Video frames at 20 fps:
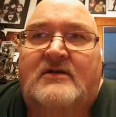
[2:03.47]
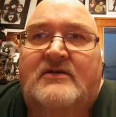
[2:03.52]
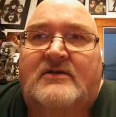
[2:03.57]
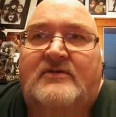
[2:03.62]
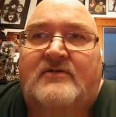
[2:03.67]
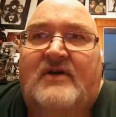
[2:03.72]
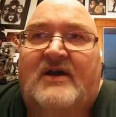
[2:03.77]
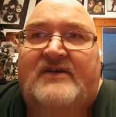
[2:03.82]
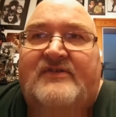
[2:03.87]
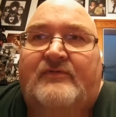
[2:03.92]

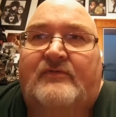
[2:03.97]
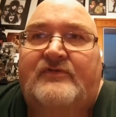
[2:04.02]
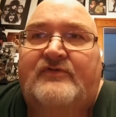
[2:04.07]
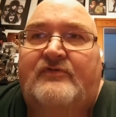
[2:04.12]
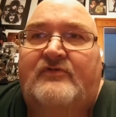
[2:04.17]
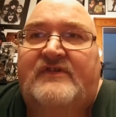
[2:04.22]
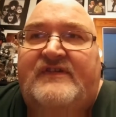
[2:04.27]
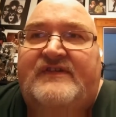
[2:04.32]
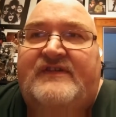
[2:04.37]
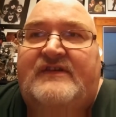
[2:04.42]
you guys will
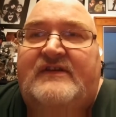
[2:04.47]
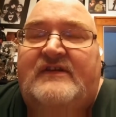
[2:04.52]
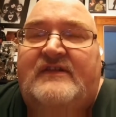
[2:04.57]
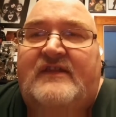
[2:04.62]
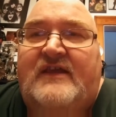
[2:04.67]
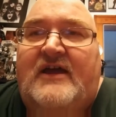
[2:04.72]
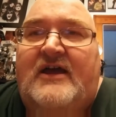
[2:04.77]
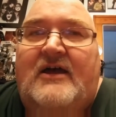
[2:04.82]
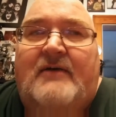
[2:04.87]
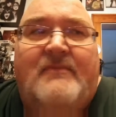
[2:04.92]
enjoy seeing
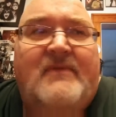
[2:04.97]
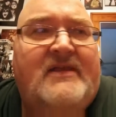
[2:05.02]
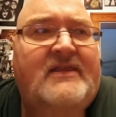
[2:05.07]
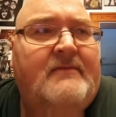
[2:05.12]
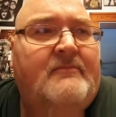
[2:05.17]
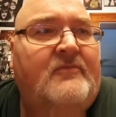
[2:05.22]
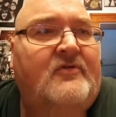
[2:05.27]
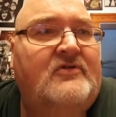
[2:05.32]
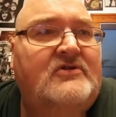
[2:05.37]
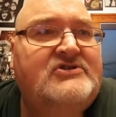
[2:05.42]
them, and
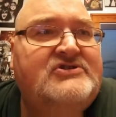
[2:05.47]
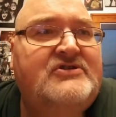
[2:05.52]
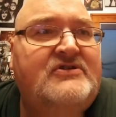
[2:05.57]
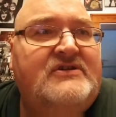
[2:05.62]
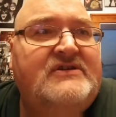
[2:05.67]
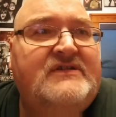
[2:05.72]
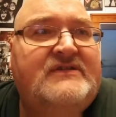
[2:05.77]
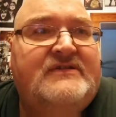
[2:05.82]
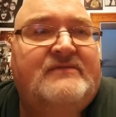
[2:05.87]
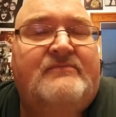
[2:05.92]
I'm going to show
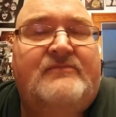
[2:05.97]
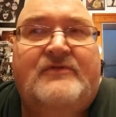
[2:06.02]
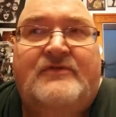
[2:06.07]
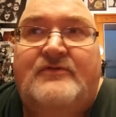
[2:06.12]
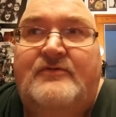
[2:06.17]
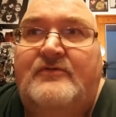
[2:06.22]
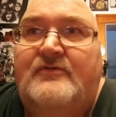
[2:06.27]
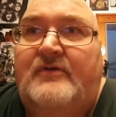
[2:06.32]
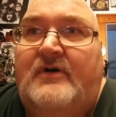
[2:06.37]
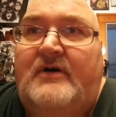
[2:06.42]
you some
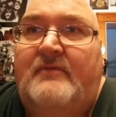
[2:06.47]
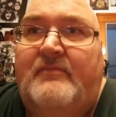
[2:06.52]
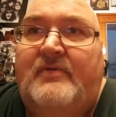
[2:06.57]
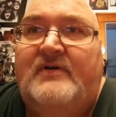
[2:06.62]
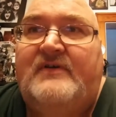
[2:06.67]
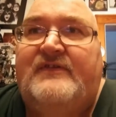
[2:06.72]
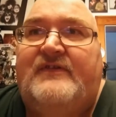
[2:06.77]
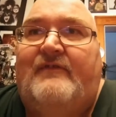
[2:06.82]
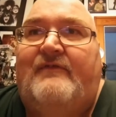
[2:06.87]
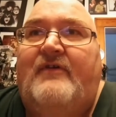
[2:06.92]
new uh,
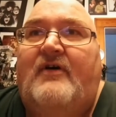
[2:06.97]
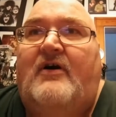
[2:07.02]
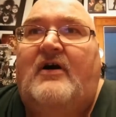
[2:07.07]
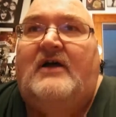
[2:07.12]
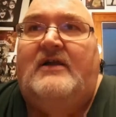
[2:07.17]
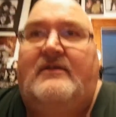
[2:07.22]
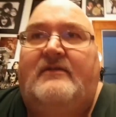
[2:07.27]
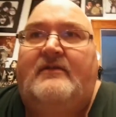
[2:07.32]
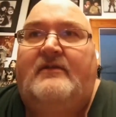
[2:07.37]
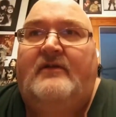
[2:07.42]
books I've
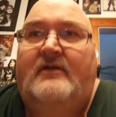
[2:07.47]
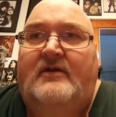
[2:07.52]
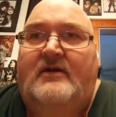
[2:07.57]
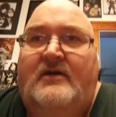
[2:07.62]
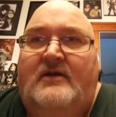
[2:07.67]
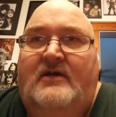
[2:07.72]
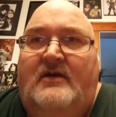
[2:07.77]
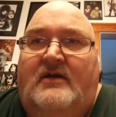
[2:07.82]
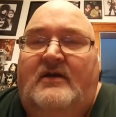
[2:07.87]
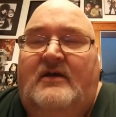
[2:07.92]
gotten
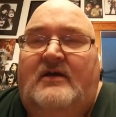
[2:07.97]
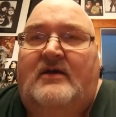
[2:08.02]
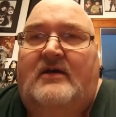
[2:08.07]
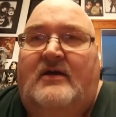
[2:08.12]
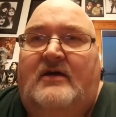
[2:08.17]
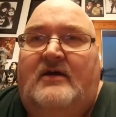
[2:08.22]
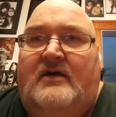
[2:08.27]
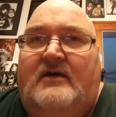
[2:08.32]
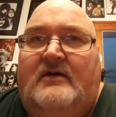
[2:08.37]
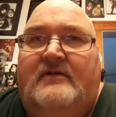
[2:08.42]

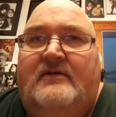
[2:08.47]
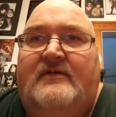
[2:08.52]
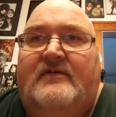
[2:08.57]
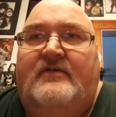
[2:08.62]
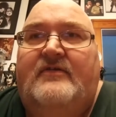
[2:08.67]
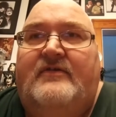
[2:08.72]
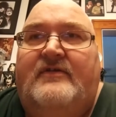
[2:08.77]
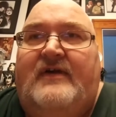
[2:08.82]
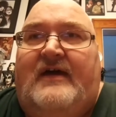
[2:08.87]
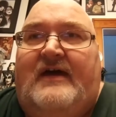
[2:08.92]
uh,
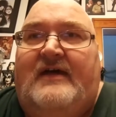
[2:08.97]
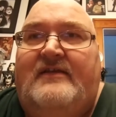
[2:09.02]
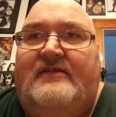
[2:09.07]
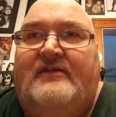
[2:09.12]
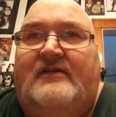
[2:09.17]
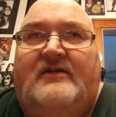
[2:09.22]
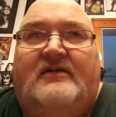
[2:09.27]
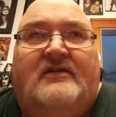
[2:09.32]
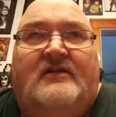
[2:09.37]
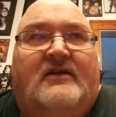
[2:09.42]
to add to
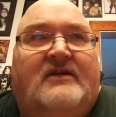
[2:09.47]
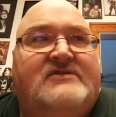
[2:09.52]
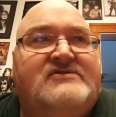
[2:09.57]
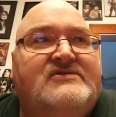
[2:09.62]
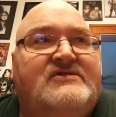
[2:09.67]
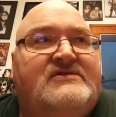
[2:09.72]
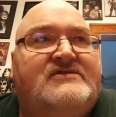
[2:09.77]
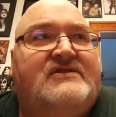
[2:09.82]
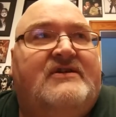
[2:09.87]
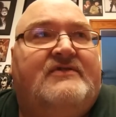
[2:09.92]
the
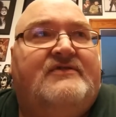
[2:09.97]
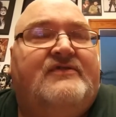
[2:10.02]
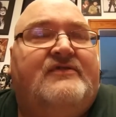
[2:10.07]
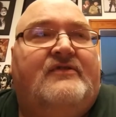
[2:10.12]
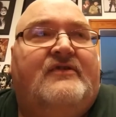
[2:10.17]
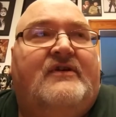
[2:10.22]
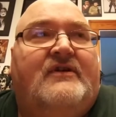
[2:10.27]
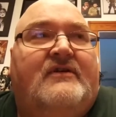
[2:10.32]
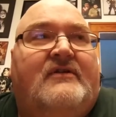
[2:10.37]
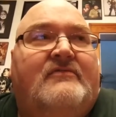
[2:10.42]
collection, because I also
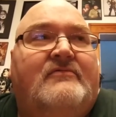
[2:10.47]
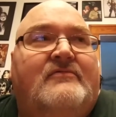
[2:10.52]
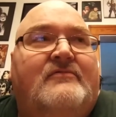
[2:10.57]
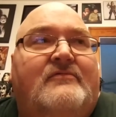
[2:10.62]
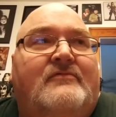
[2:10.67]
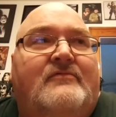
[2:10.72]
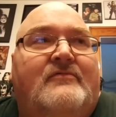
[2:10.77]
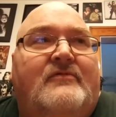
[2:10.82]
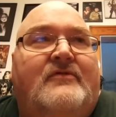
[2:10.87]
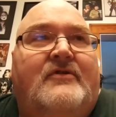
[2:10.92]
got a,
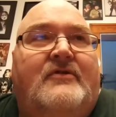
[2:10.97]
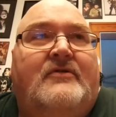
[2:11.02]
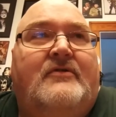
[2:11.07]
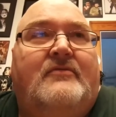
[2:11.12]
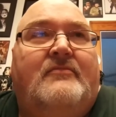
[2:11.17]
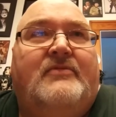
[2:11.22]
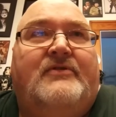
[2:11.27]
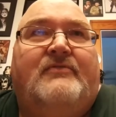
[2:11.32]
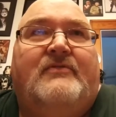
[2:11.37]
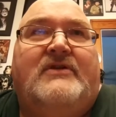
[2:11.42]

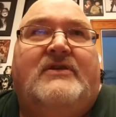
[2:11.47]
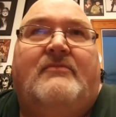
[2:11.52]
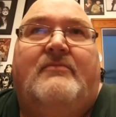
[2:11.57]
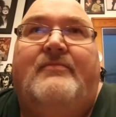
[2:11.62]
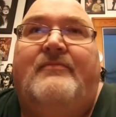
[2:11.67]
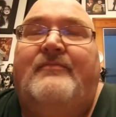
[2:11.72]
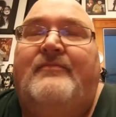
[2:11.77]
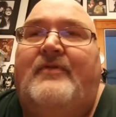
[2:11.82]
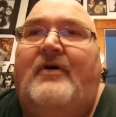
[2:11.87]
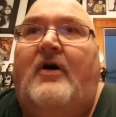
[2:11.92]
between the,
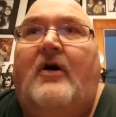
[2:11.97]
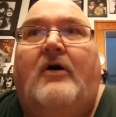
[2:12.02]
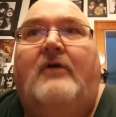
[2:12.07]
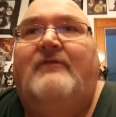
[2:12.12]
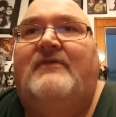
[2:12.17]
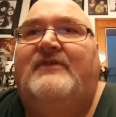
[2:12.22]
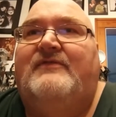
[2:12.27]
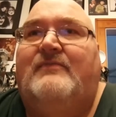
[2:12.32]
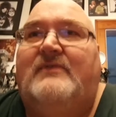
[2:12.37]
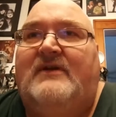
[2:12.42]
all
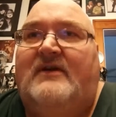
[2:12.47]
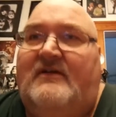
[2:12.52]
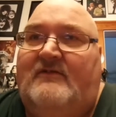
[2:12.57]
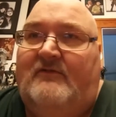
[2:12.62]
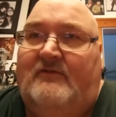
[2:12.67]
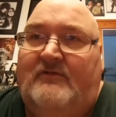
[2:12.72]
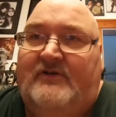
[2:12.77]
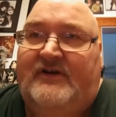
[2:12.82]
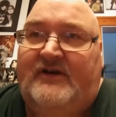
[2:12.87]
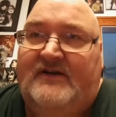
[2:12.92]
of us, we got a
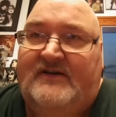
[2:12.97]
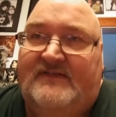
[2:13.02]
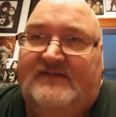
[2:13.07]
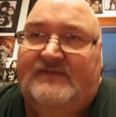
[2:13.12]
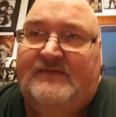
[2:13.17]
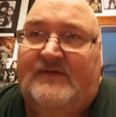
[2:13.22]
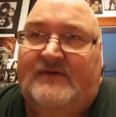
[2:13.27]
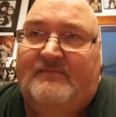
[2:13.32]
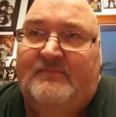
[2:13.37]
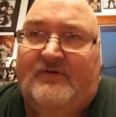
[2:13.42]
really
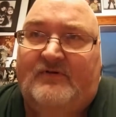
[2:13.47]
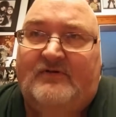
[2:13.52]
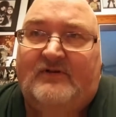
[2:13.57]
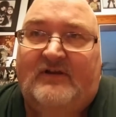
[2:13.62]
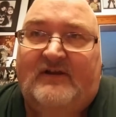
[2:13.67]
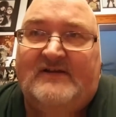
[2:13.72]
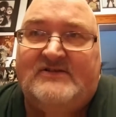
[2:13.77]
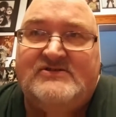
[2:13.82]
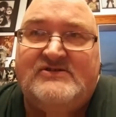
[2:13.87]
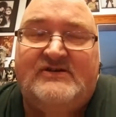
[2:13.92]
nice uh, book
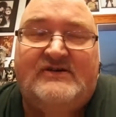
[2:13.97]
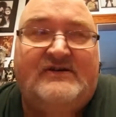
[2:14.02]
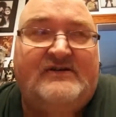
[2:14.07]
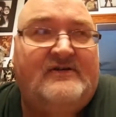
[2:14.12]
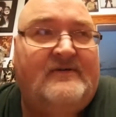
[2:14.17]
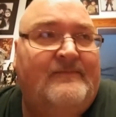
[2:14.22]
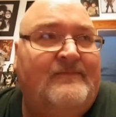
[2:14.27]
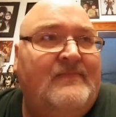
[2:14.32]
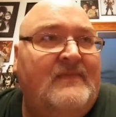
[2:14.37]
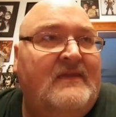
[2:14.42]
collection here.